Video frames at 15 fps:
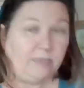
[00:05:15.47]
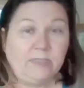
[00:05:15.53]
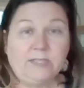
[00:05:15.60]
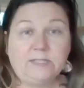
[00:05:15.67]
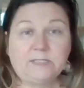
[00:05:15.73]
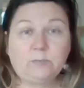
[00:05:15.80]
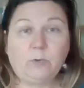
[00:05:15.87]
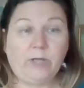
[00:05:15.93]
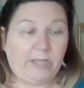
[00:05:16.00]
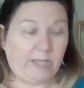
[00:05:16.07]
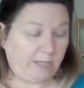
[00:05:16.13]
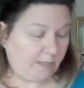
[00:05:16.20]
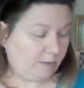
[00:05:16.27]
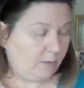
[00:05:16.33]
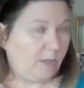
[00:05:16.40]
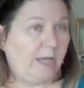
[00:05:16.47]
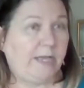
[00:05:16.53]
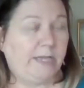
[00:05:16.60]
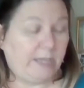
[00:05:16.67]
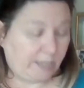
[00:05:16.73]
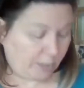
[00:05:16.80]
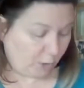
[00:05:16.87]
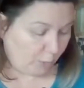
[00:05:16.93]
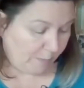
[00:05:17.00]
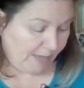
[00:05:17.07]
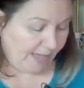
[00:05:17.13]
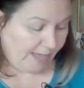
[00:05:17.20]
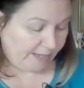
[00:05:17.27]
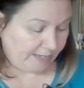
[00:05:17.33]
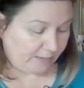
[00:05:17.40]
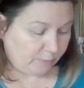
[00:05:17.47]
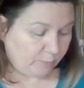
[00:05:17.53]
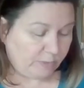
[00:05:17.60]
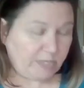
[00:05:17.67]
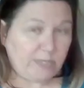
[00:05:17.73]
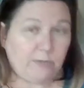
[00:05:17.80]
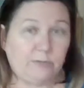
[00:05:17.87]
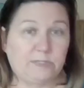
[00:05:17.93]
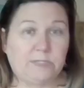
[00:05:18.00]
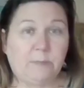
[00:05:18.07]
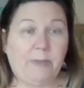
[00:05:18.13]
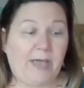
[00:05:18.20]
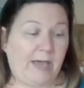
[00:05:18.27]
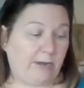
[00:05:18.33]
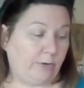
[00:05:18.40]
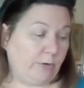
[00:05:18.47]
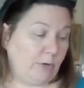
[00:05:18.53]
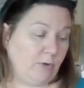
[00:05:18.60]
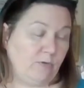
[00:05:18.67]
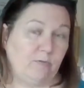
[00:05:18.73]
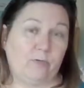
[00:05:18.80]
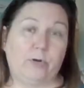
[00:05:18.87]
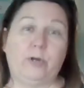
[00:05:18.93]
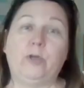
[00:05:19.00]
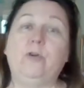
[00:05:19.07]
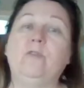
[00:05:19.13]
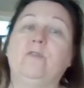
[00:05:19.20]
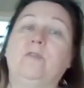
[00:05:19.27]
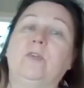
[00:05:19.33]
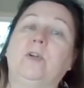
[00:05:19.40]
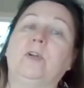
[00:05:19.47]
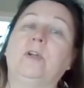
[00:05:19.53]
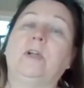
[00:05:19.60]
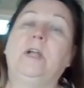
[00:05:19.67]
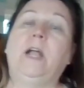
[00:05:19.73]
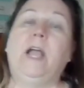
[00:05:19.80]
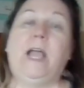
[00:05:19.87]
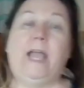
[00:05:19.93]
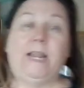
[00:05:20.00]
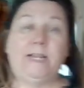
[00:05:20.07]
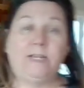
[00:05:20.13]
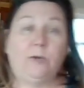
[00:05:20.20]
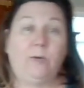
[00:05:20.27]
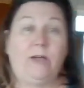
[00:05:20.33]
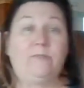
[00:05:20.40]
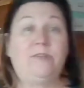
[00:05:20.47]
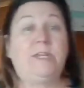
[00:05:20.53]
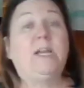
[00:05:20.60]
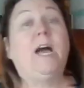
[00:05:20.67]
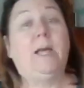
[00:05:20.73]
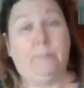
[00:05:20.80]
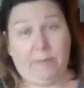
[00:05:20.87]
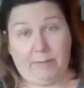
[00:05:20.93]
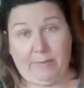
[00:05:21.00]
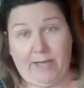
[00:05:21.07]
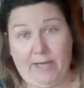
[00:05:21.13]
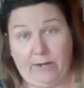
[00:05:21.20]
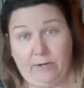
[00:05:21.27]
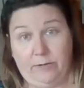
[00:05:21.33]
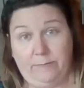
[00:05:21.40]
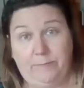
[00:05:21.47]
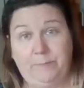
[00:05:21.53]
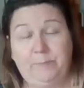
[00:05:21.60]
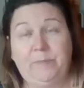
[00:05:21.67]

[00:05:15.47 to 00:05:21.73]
This way I can go back and reuse the pattern over and over, and I don't have to cut my pattern.